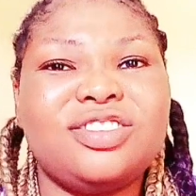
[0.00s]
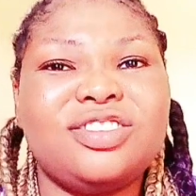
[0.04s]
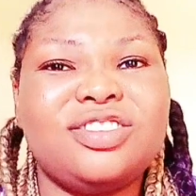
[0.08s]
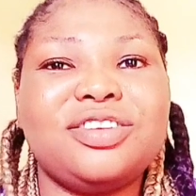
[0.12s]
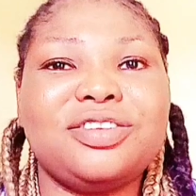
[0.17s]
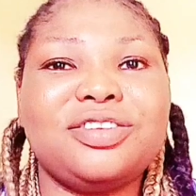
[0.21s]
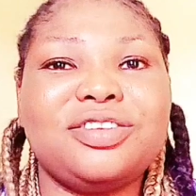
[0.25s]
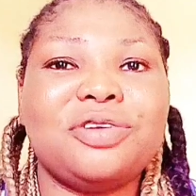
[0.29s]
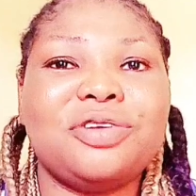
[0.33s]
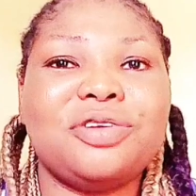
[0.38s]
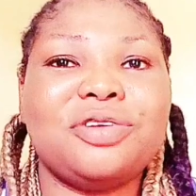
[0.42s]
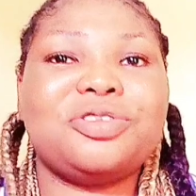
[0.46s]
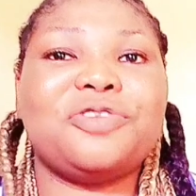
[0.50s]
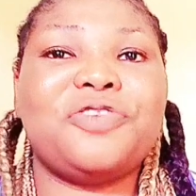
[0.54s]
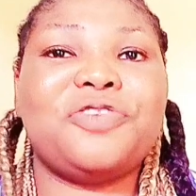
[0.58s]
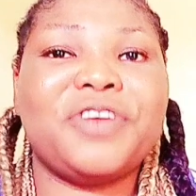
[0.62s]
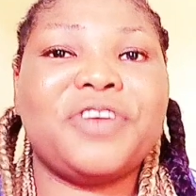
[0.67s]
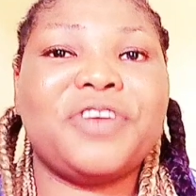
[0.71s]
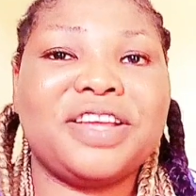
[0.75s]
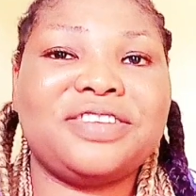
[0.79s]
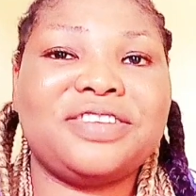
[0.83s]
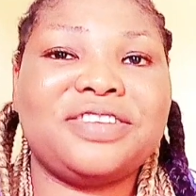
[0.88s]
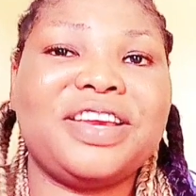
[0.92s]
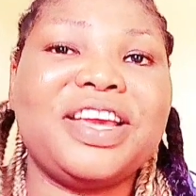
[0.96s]
Don't also
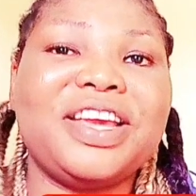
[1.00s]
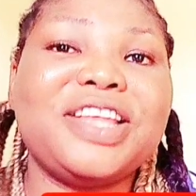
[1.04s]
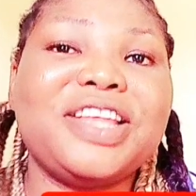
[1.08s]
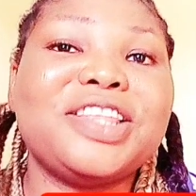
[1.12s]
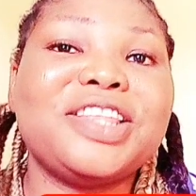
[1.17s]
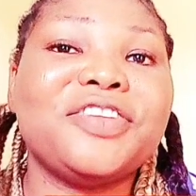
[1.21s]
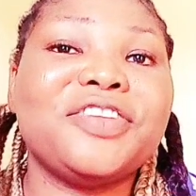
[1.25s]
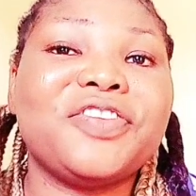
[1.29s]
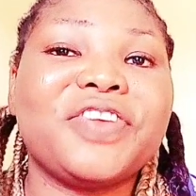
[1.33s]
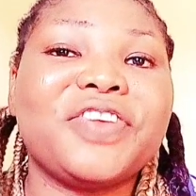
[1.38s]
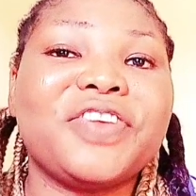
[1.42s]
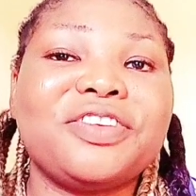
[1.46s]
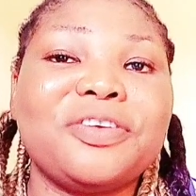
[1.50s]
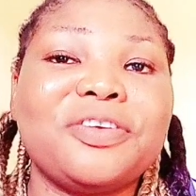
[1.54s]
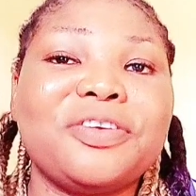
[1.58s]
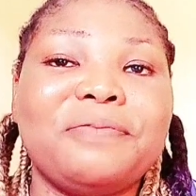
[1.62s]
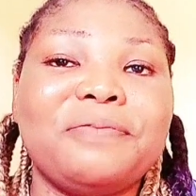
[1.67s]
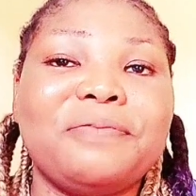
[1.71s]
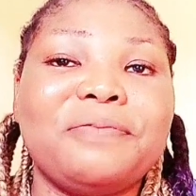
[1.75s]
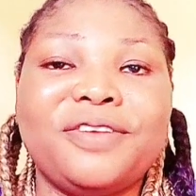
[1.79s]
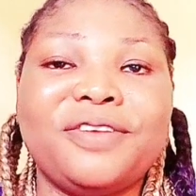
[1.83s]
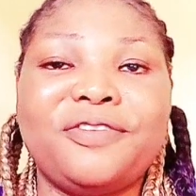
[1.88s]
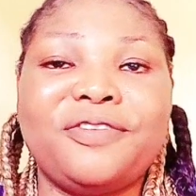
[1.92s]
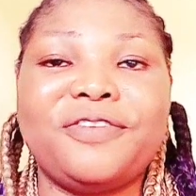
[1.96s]
forget to hit the
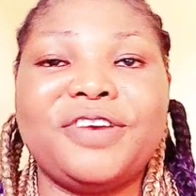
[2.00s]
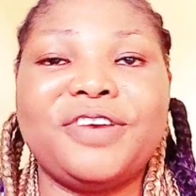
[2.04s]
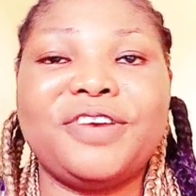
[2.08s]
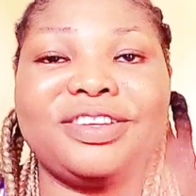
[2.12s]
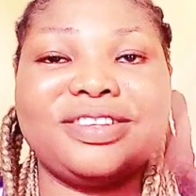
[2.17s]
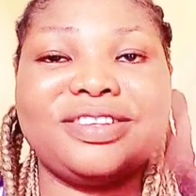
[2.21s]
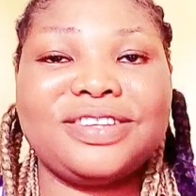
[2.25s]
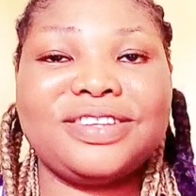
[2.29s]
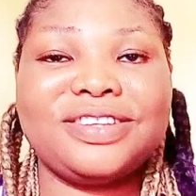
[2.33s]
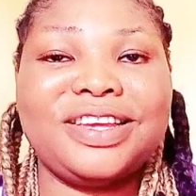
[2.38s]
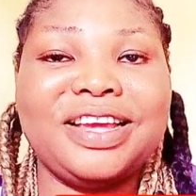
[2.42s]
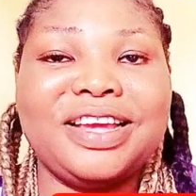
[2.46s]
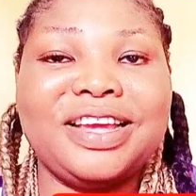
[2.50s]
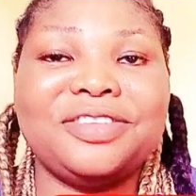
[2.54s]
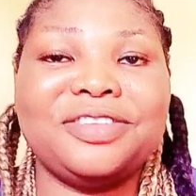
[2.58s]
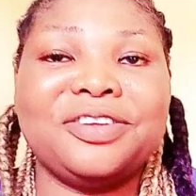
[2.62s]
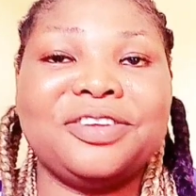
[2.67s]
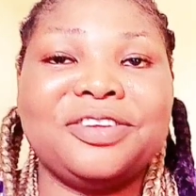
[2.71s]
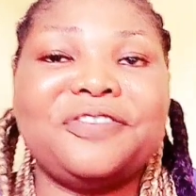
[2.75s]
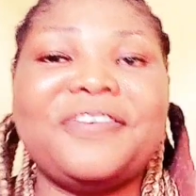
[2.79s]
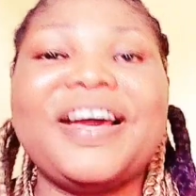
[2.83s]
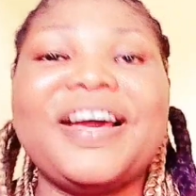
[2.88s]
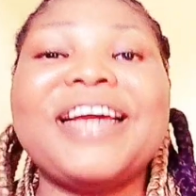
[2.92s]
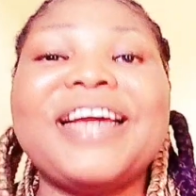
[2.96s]
notification bell for you to get
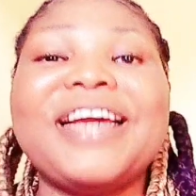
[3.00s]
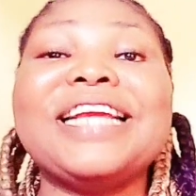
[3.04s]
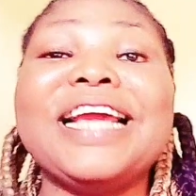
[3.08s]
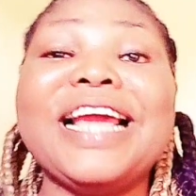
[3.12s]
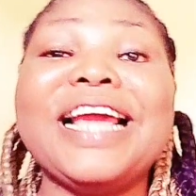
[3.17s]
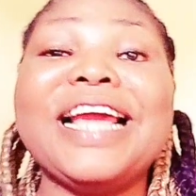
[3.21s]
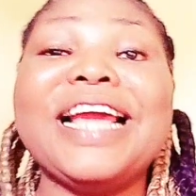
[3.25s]
notified